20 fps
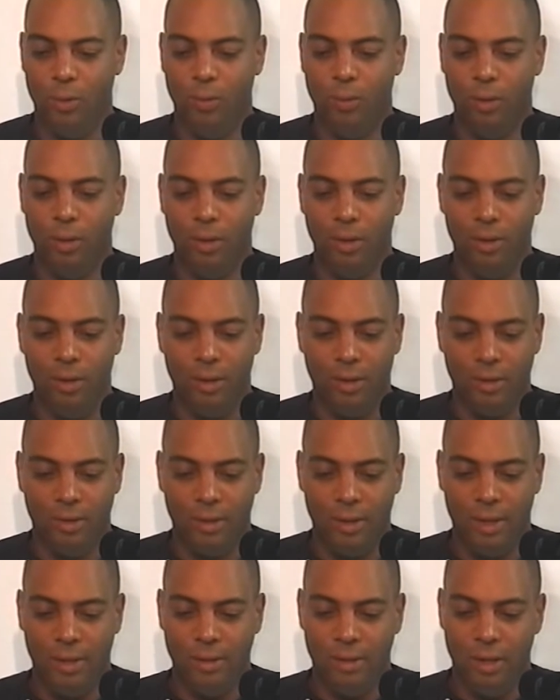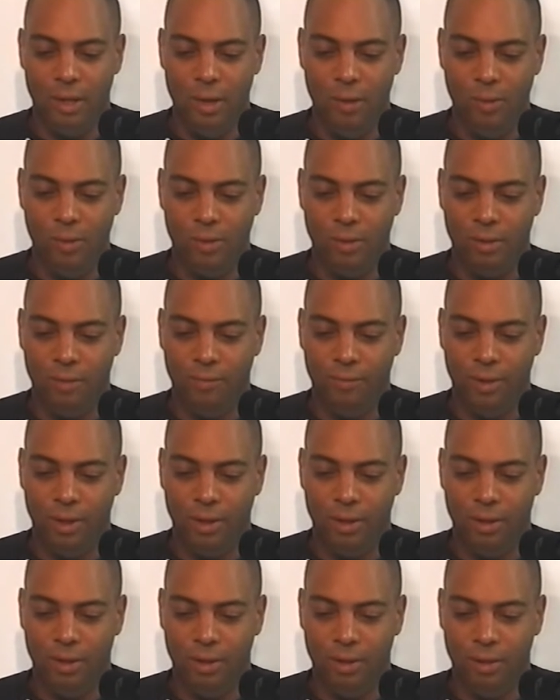Well, it says that he was
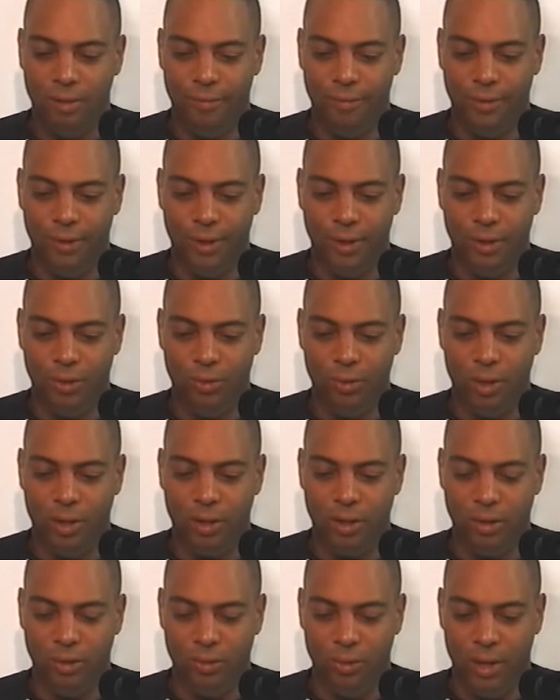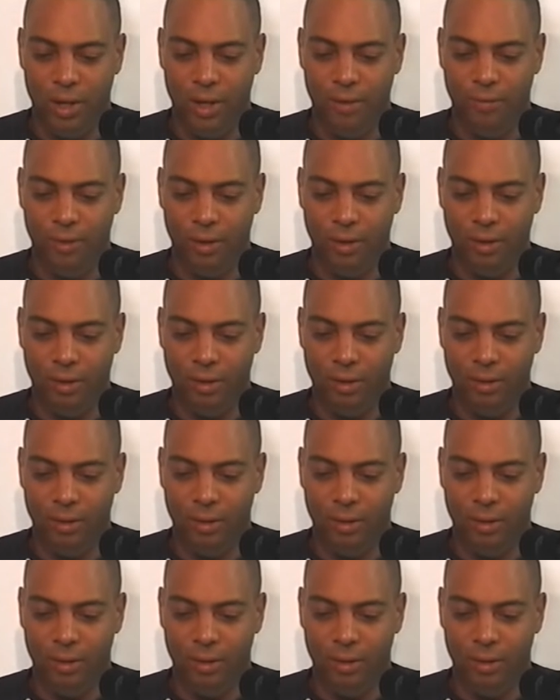convicted of drunken driving,